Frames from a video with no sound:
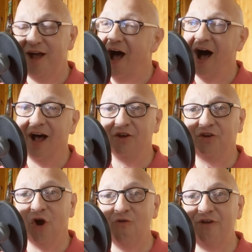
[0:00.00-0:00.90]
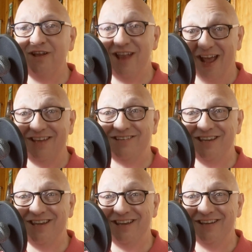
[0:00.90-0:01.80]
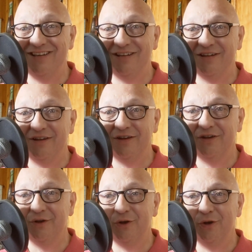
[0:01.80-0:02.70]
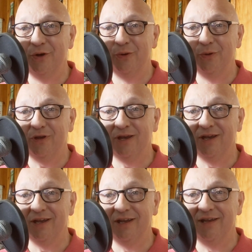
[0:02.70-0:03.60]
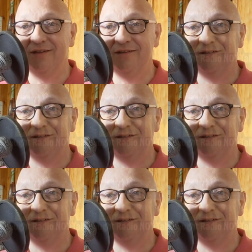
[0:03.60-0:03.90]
on COVID-19. Okay.